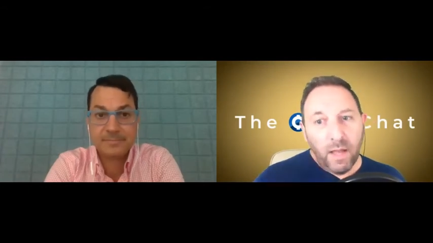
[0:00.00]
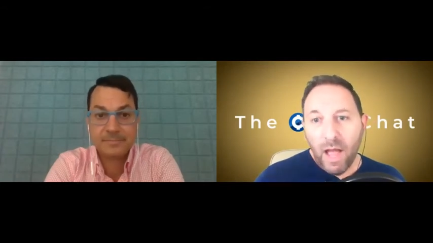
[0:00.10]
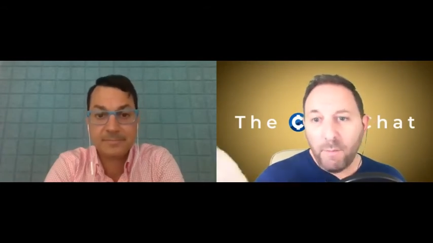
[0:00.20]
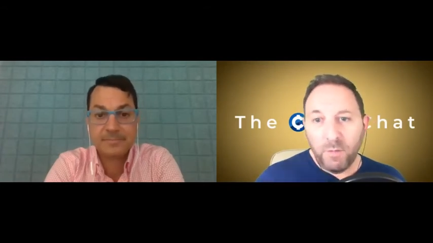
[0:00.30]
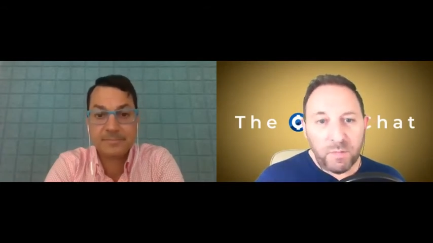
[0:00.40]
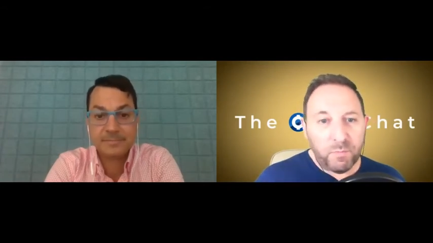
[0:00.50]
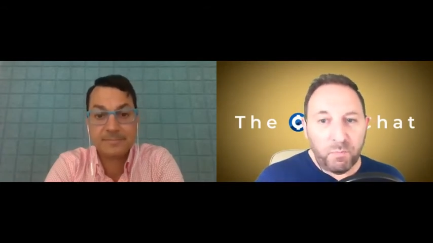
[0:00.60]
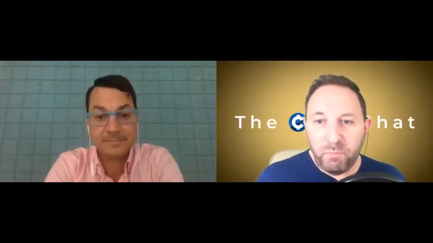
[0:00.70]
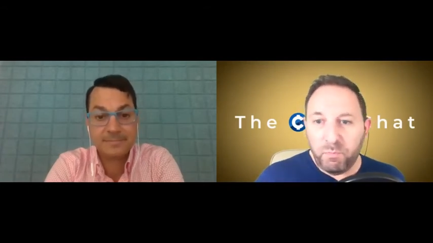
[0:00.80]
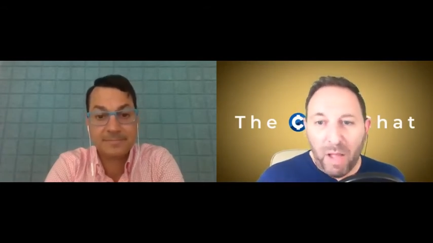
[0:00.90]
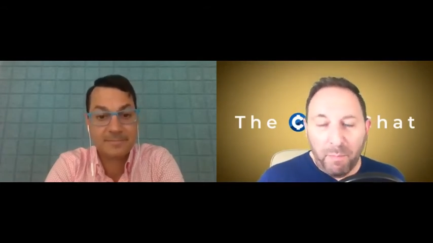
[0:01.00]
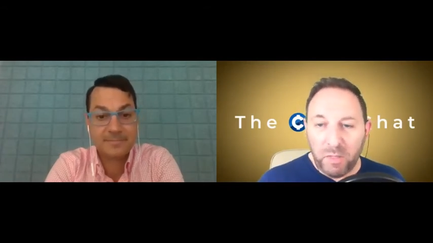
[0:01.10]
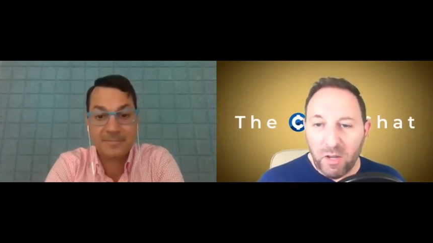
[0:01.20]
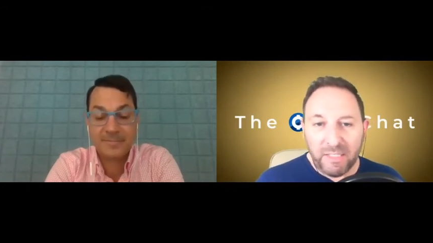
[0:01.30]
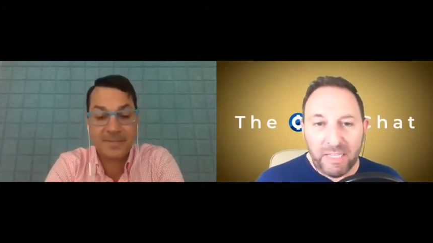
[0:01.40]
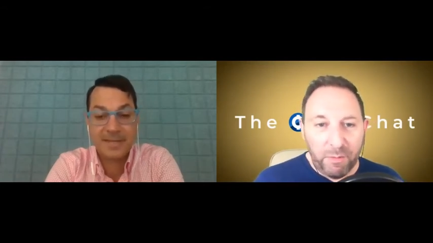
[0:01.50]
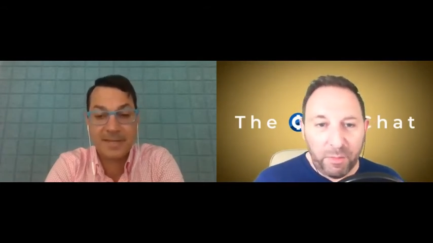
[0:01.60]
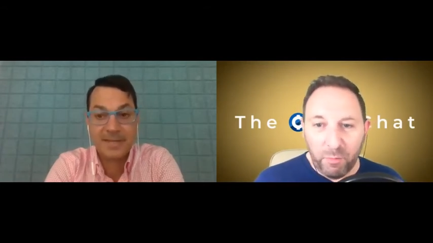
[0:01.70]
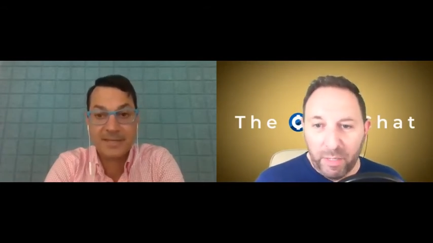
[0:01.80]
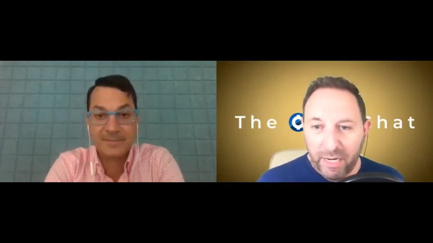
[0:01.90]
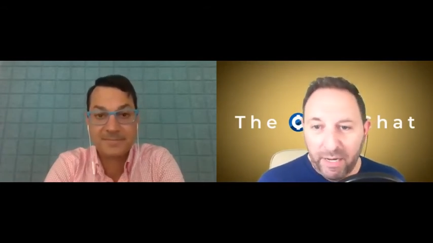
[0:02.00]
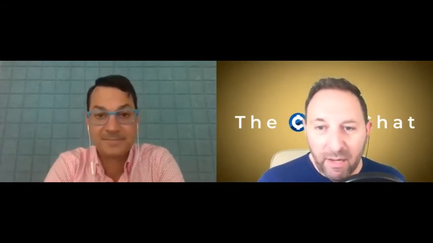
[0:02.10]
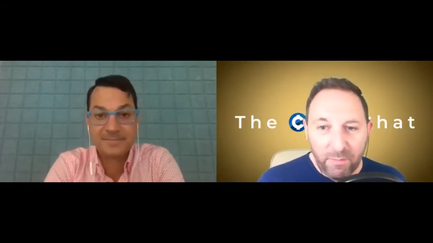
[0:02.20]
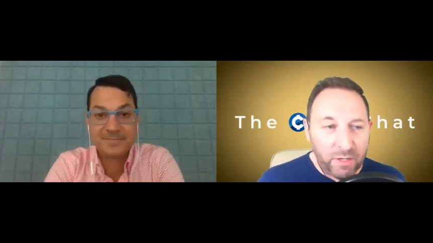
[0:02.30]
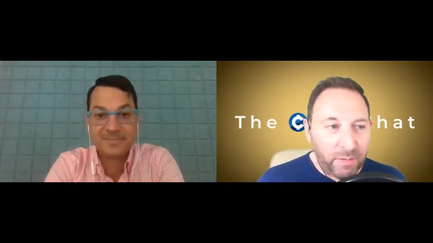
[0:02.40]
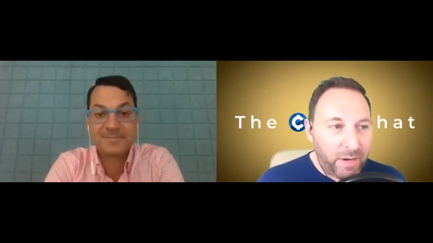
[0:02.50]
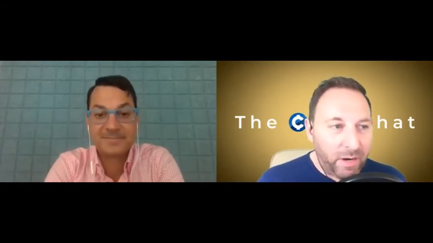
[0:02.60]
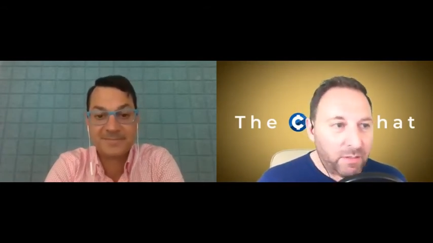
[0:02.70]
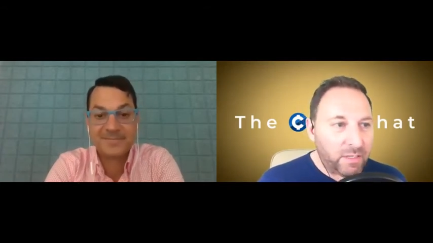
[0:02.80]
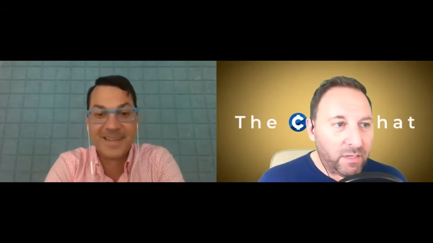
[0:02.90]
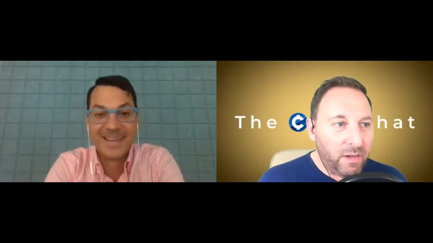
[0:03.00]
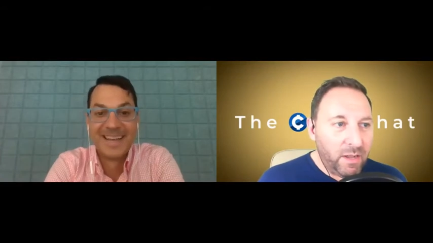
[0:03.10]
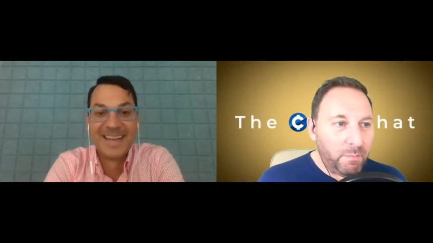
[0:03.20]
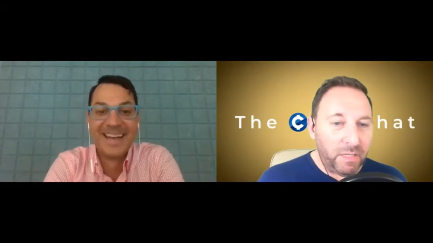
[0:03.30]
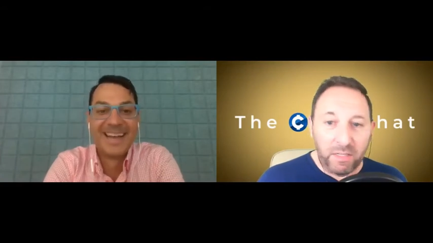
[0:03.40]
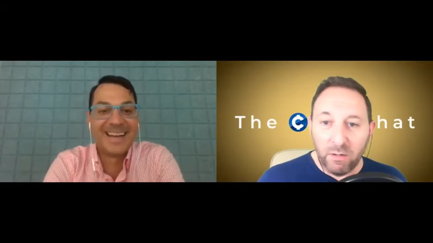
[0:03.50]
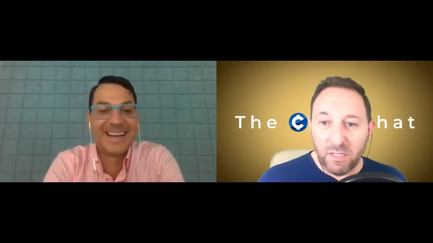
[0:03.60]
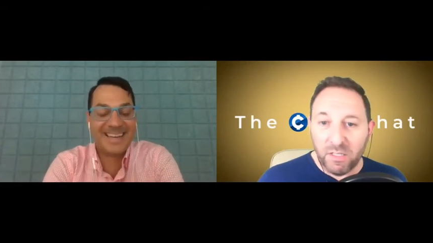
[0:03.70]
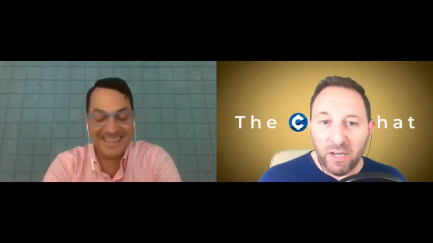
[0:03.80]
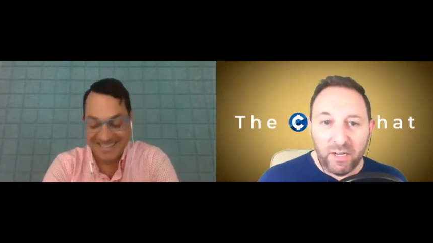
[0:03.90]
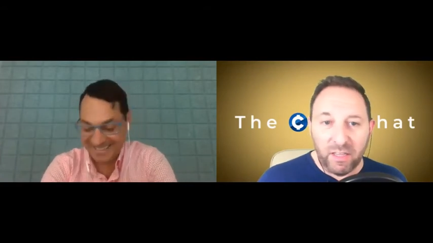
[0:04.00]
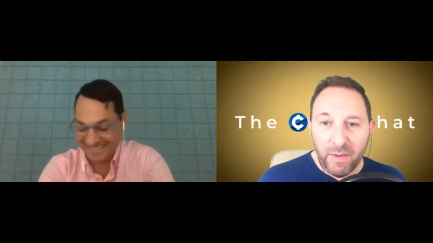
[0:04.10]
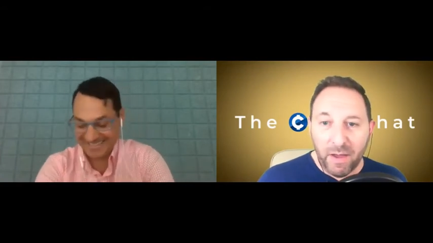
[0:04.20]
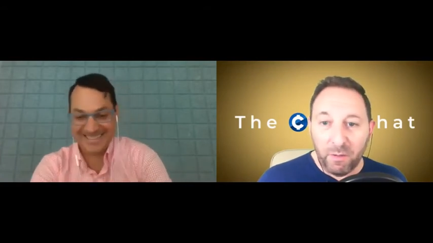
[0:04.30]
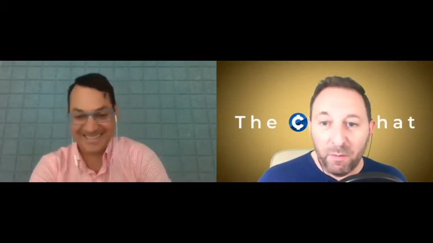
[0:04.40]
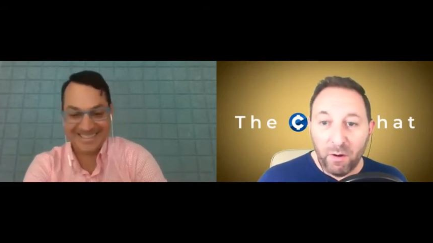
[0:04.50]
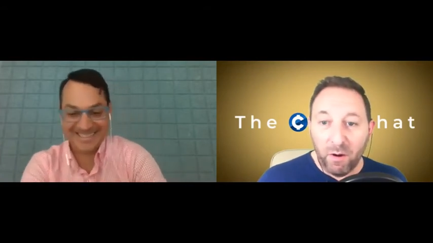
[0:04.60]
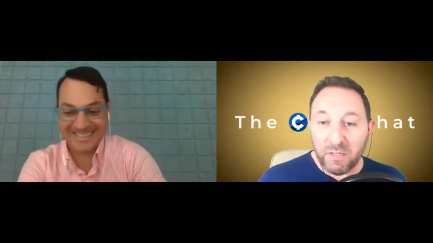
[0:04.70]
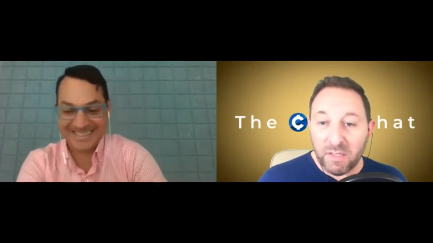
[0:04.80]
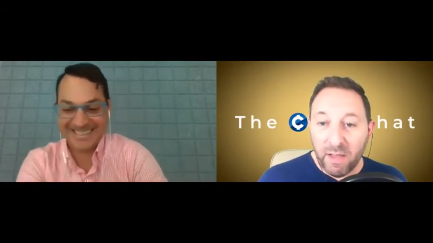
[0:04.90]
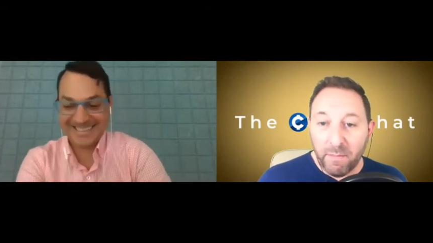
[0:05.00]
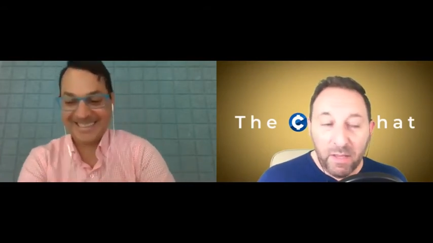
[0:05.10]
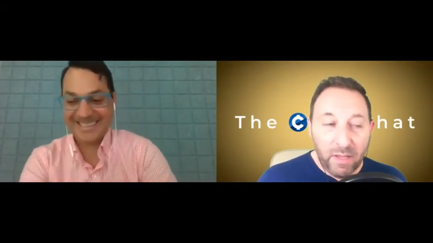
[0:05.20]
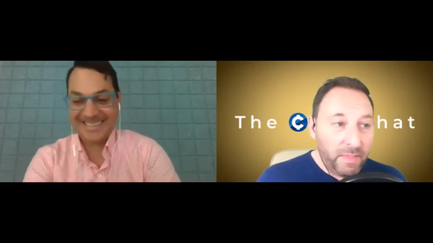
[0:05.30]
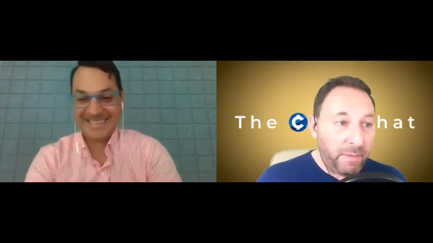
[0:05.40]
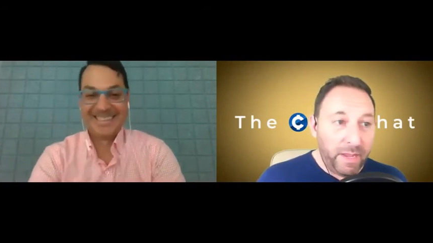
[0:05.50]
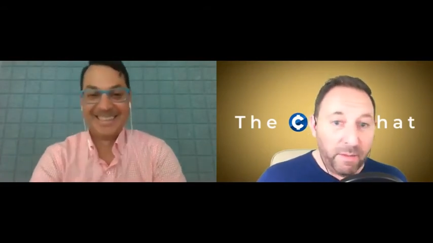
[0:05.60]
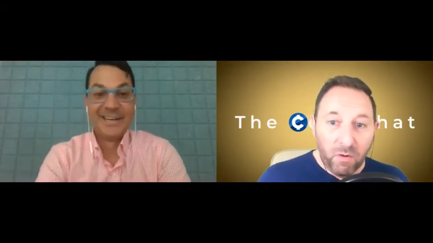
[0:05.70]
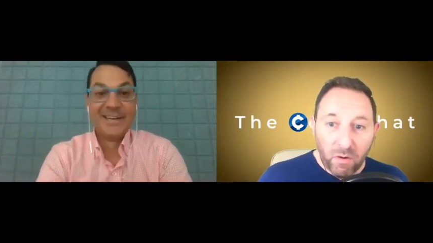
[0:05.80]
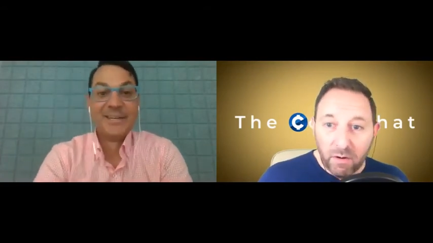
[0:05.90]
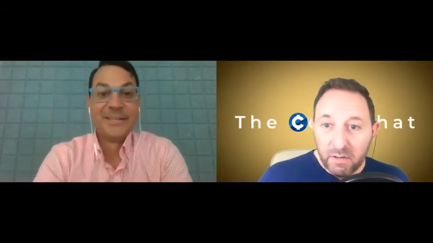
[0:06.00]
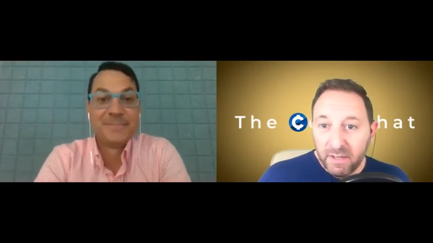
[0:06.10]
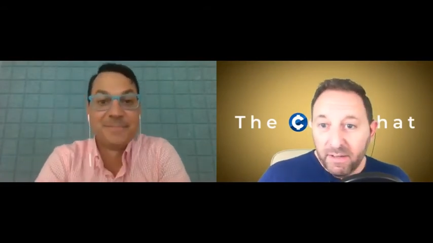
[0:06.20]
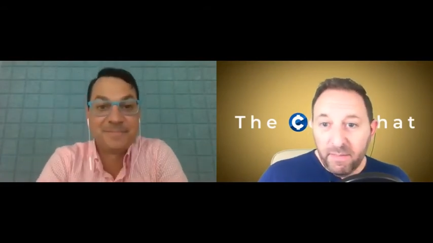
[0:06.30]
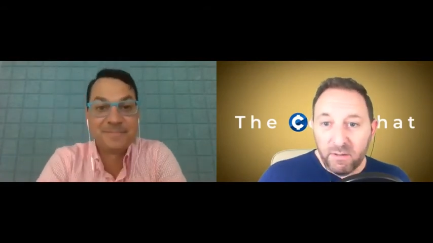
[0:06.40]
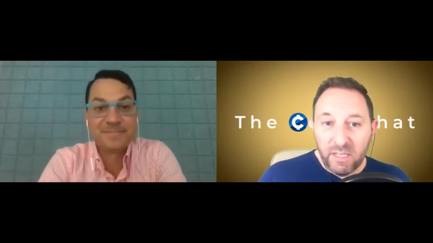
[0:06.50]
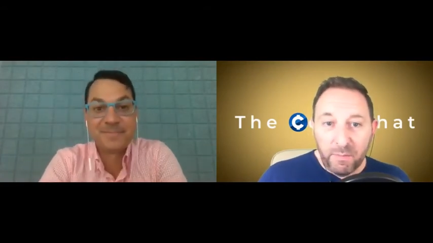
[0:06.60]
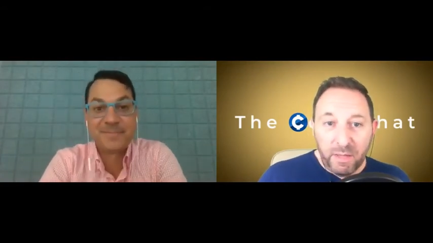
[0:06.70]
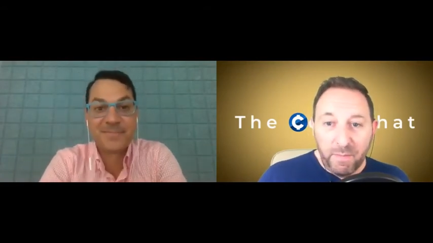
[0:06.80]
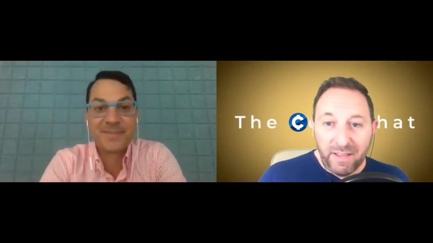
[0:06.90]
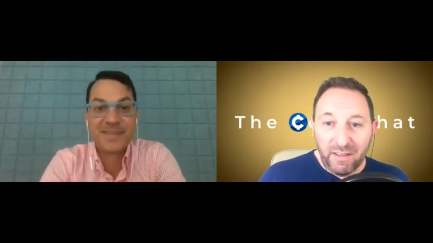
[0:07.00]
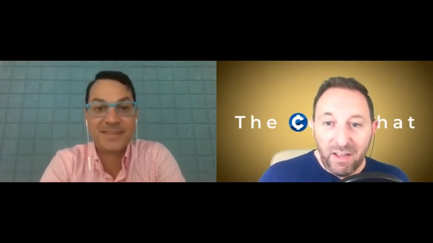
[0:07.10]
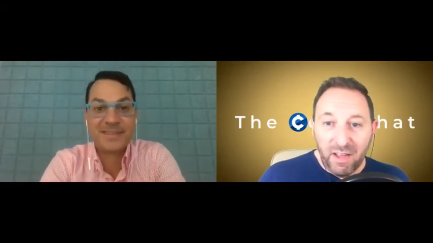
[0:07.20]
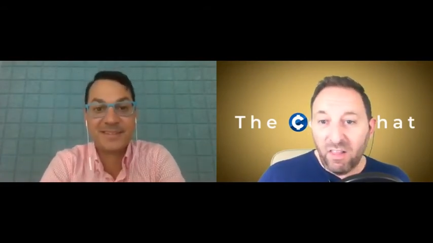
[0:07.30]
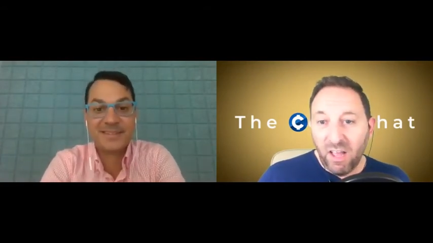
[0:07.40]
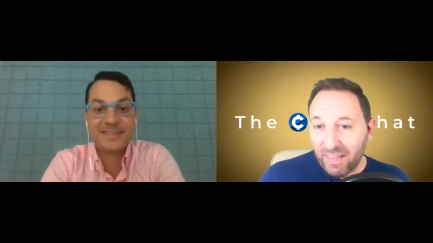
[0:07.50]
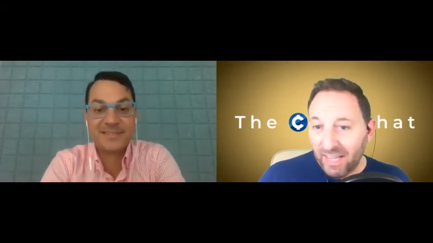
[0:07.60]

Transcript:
Speaker 1: I'm just, I plucked out three for comparison, but there's a ton of them out there. There are some that make more, there's some that make a lot